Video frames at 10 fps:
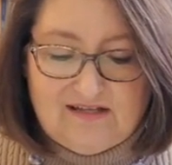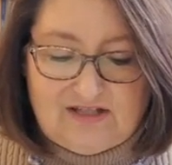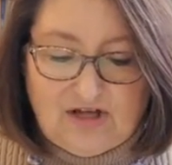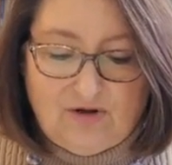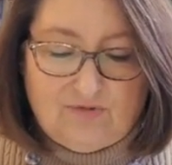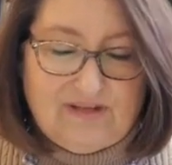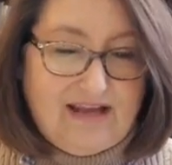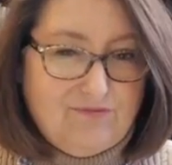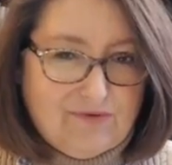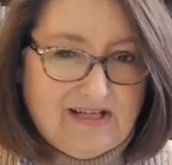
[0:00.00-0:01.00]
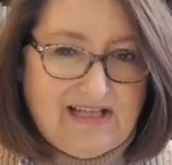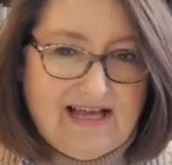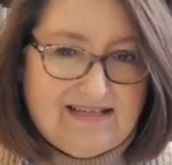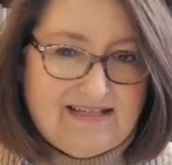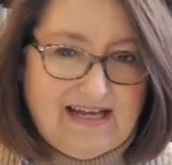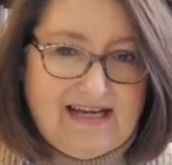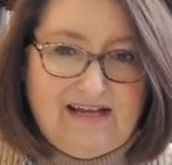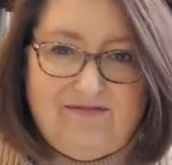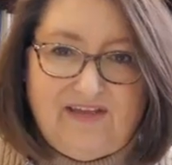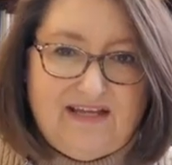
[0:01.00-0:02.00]
So they realize that
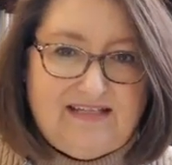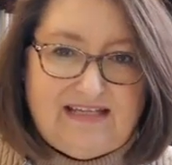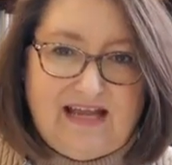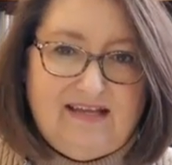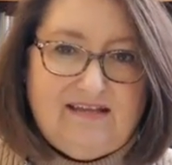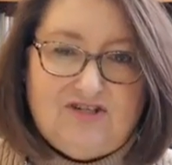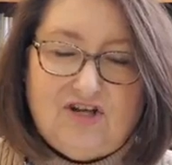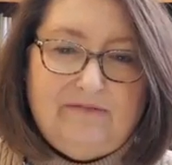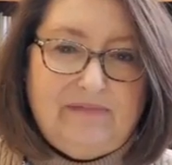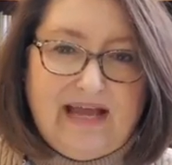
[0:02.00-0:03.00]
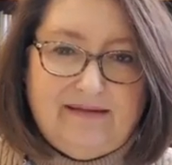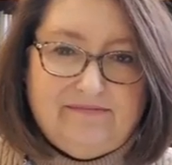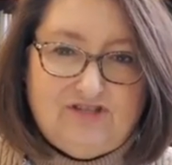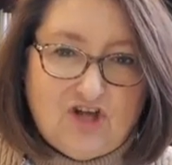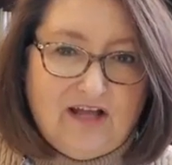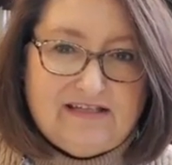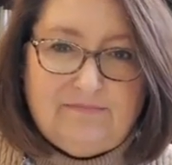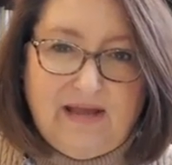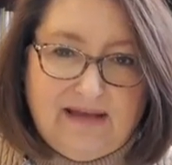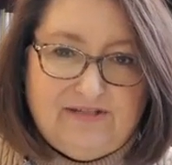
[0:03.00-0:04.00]
if they say that John John's
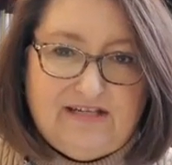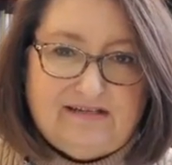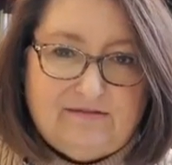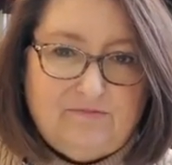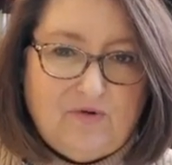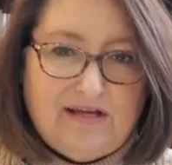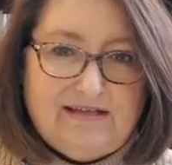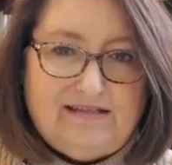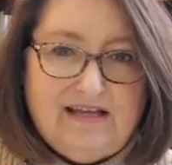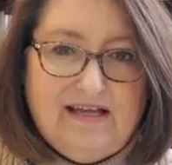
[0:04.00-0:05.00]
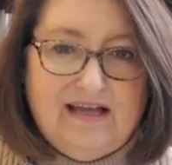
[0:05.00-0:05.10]
baptism was